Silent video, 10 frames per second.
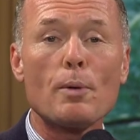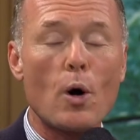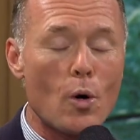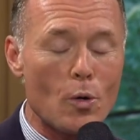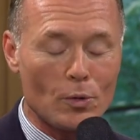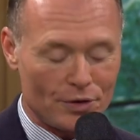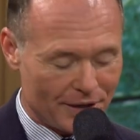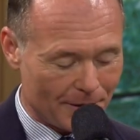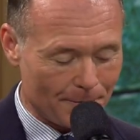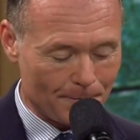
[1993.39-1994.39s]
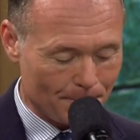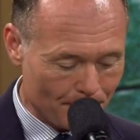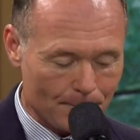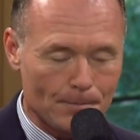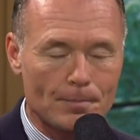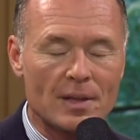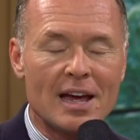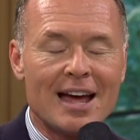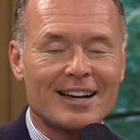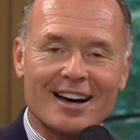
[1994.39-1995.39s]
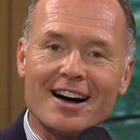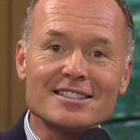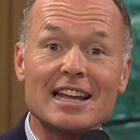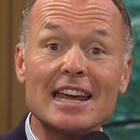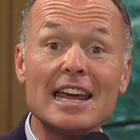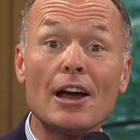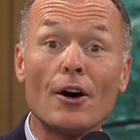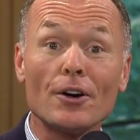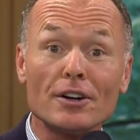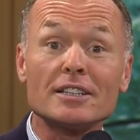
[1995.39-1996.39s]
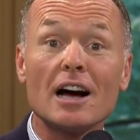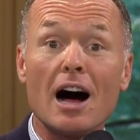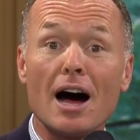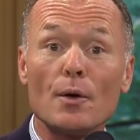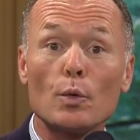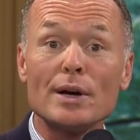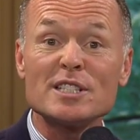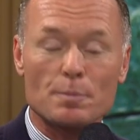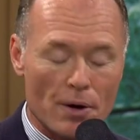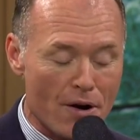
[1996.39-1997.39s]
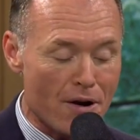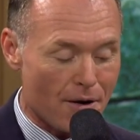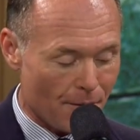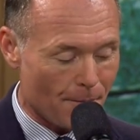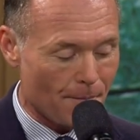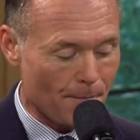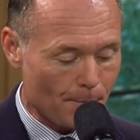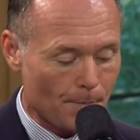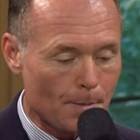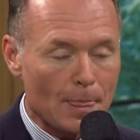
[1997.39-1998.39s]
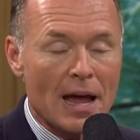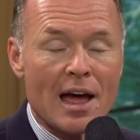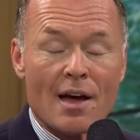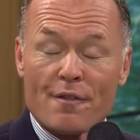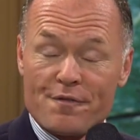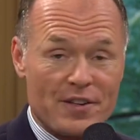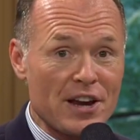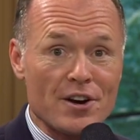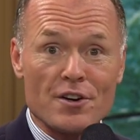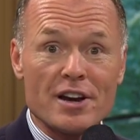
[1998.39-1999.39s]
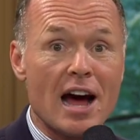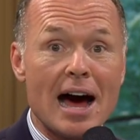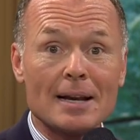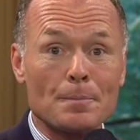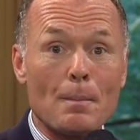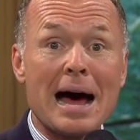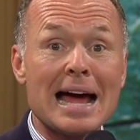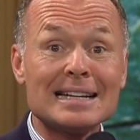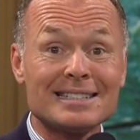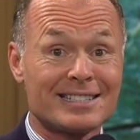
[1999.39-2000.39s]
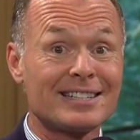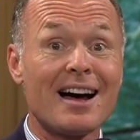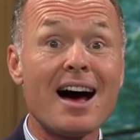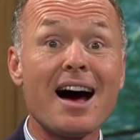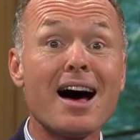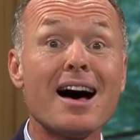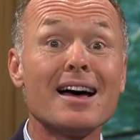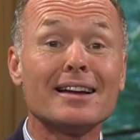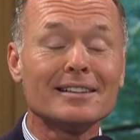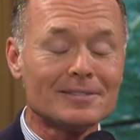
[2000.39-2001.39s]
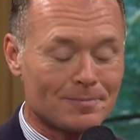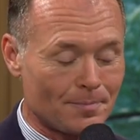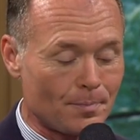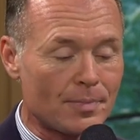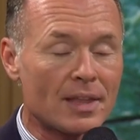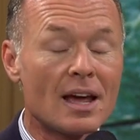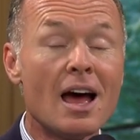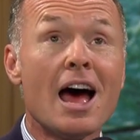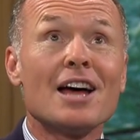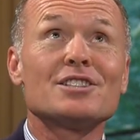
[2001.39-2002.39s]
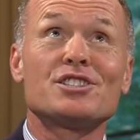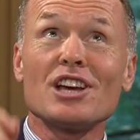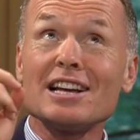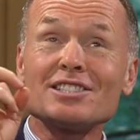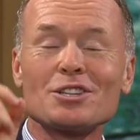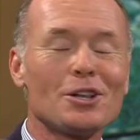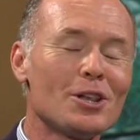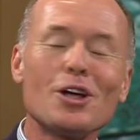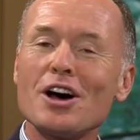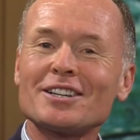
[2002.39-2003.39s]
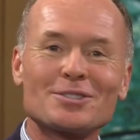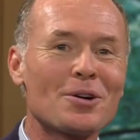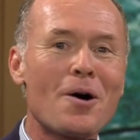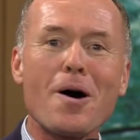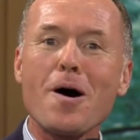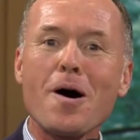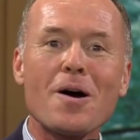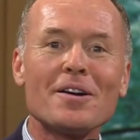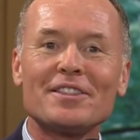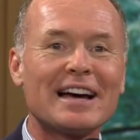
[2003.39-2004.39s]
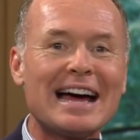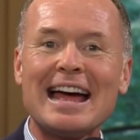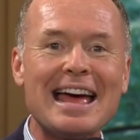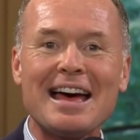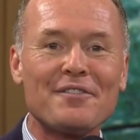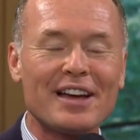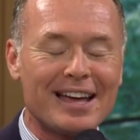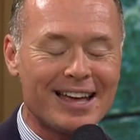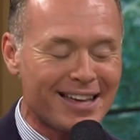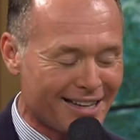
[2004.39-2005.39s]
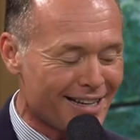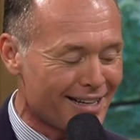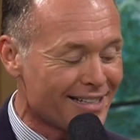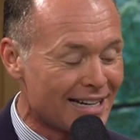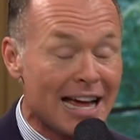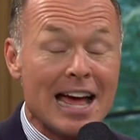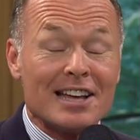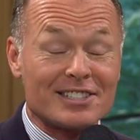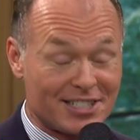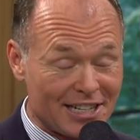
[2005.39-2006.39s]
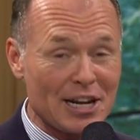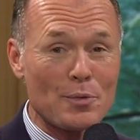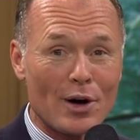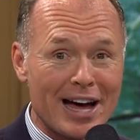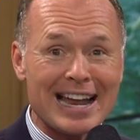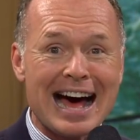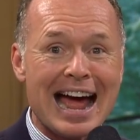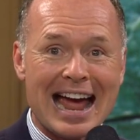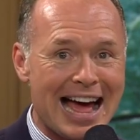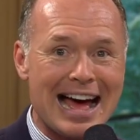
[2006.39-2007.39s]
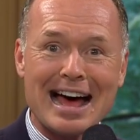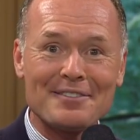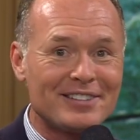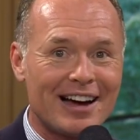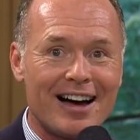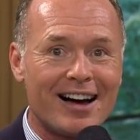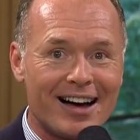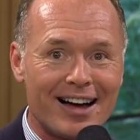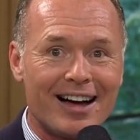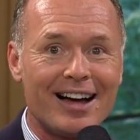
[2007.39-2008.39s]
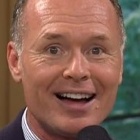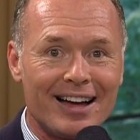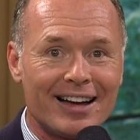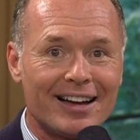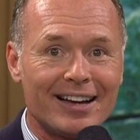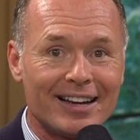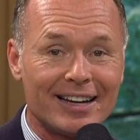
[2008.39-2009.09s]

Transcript: bold, 'cause he heard God whisper, fear not, my son, just look toward the heaven, see what I have done.